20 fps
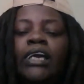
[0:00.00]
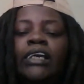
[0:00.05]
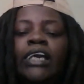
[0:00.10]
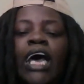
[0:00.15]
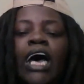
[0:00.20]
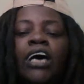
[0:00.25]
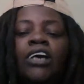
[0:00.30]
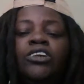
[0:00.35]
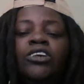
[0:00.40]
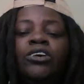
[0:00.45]

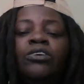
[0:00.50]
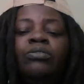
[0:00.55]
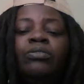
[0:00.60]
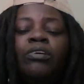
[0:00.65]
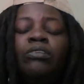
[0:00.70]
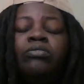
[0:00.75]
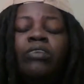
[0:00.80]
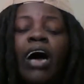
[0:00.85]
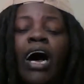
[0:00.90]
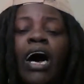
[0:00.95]
Now you've
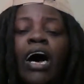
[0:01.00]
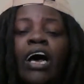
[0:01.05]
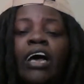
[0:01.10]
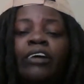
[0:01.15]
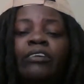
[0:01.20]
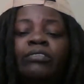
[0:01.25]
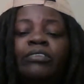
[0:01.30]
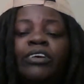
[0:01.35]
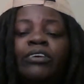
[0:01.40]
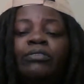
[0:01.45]

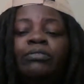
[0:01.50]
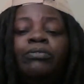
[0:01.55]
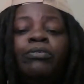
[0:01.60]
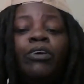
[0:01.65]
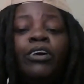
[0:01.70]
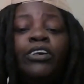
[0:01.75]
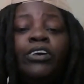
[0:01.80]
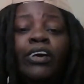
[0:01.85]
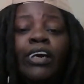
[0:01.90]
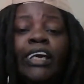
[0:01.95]
arrived
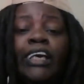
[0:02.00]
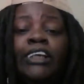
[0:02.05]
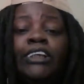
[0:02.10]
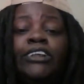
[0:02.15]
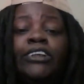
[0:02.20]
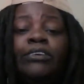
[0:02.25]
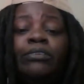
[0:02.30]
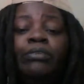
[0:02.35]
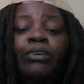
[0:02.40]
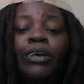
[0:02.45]
for your
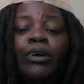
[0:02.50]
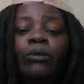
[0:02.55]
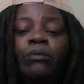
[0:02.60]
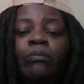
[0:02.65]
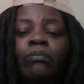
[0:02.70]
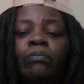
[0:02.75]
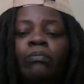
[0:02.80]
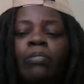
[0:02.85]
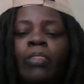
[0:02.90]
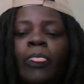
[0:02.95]

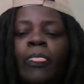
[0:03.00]
interview